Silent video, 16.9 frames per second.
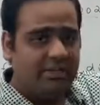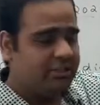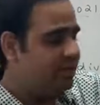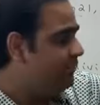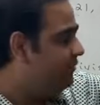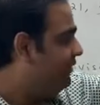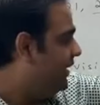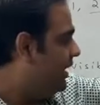
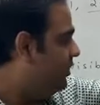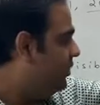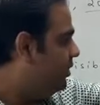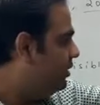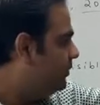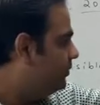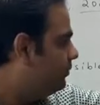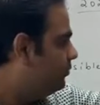fails.
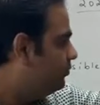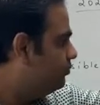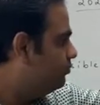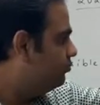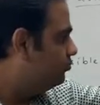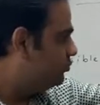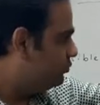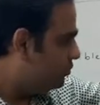
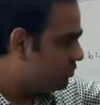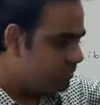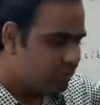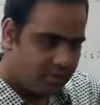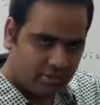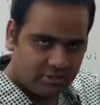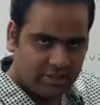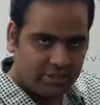
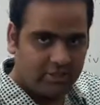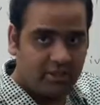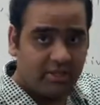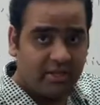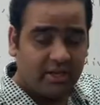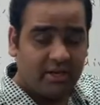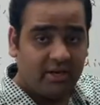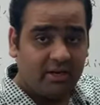Check the
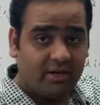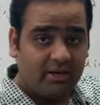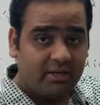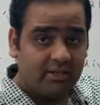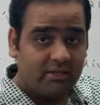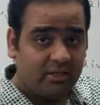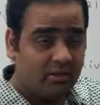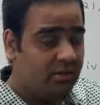second
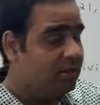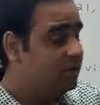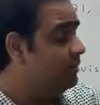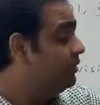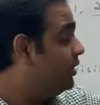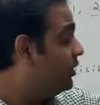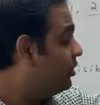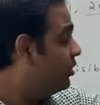condition. This
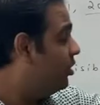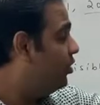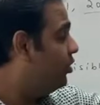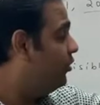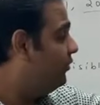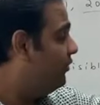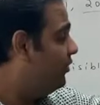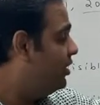also
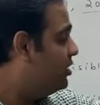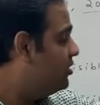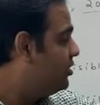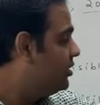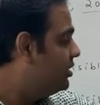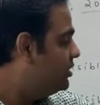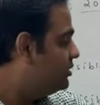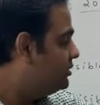fails.
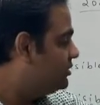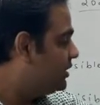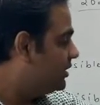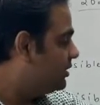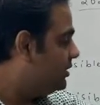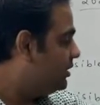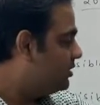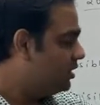Check the
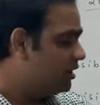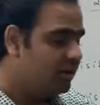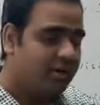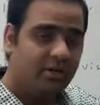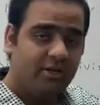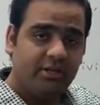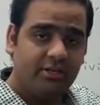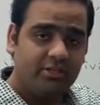third
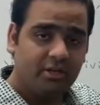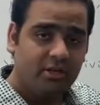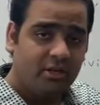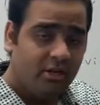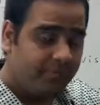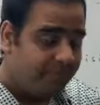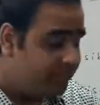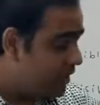condition.
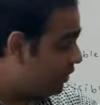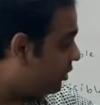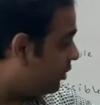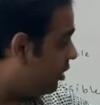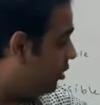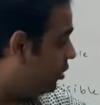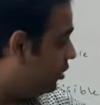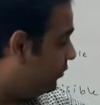This
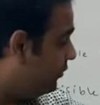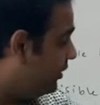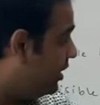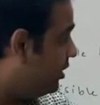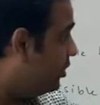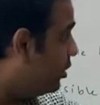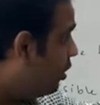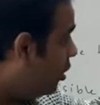also fails.
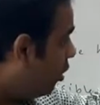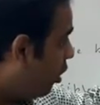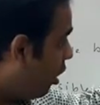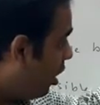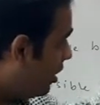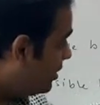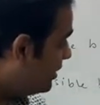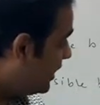All
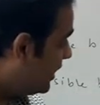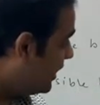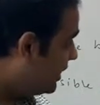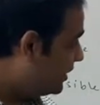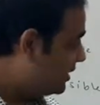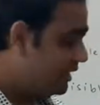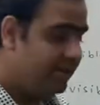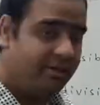the n
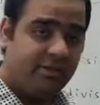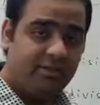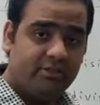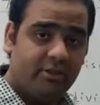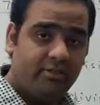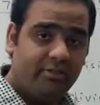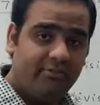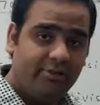conditions
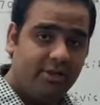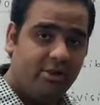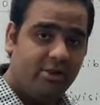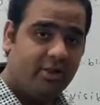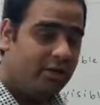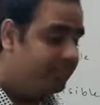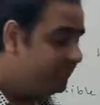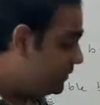fails.
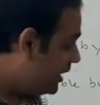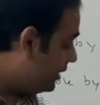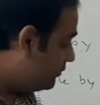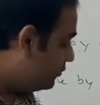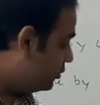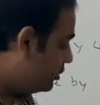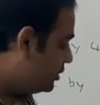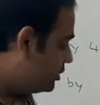Therefore,
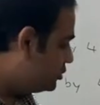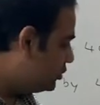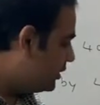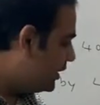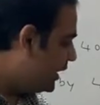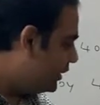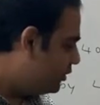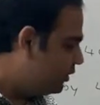it should
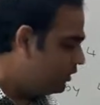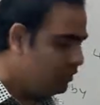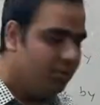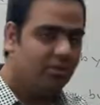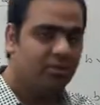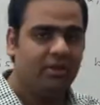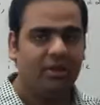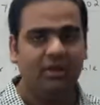execute
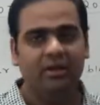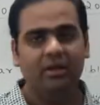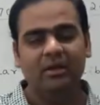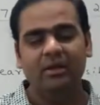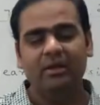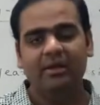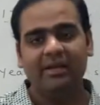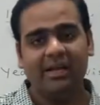the
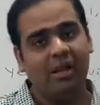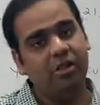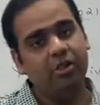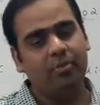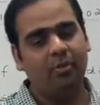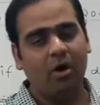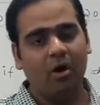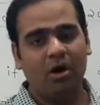else
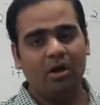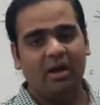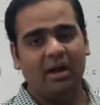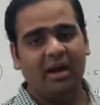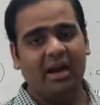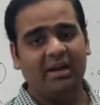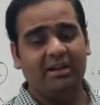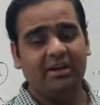block
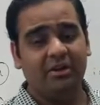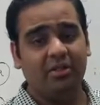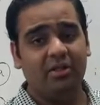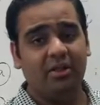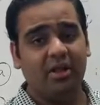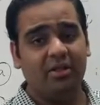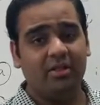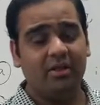and it
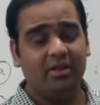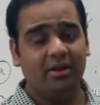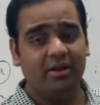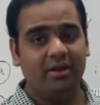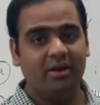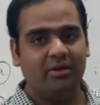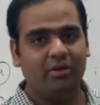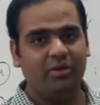says
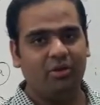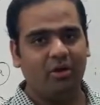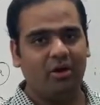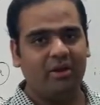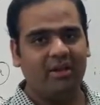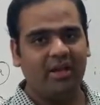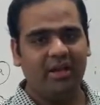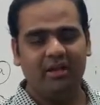it's not
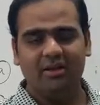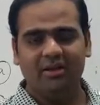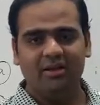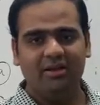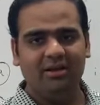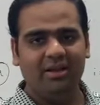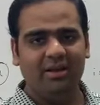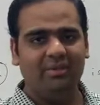a
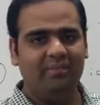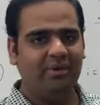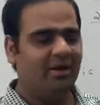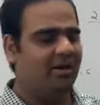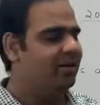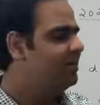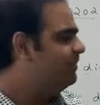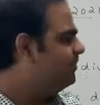leap year.
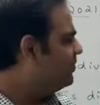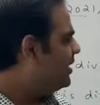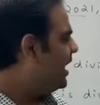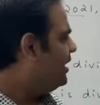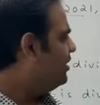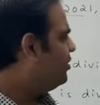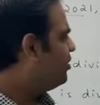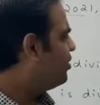
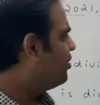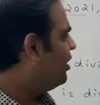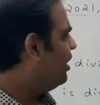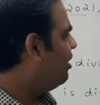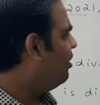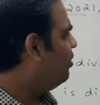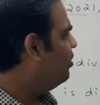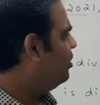That's
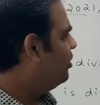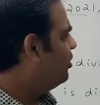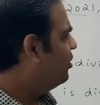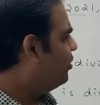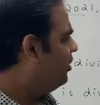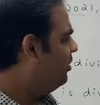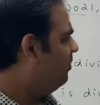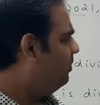how
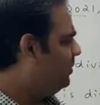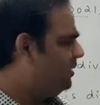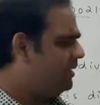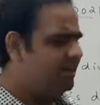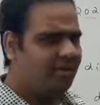simple